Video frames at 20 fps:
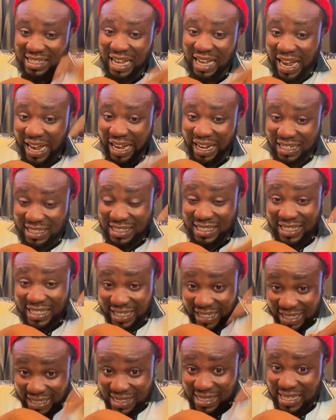and the
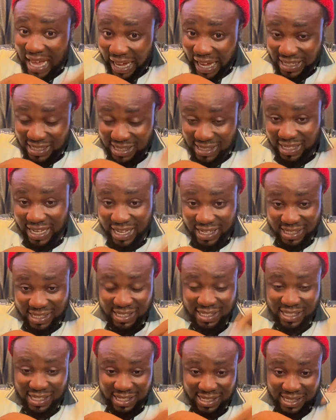ring size,
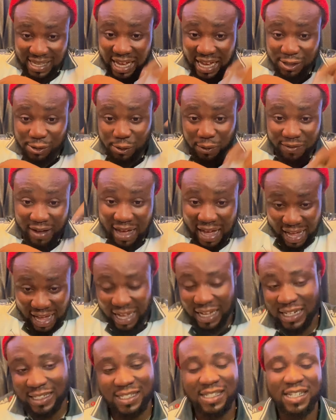yes, the size of her
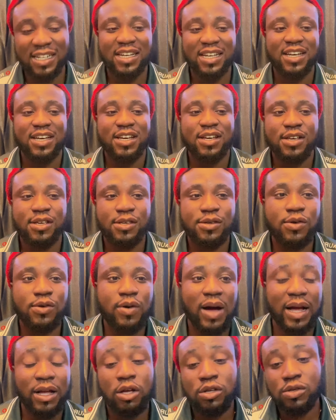hand.
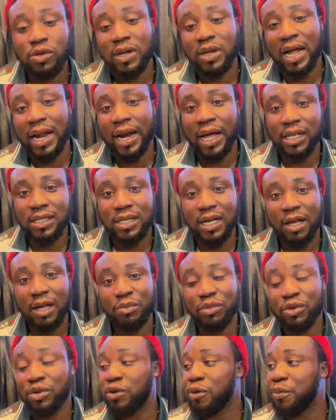So I just told her
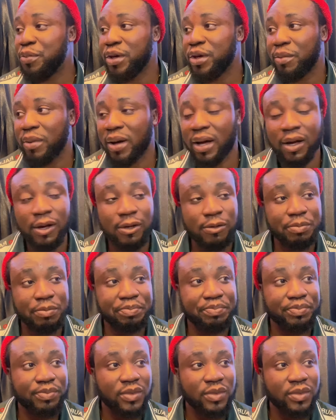that,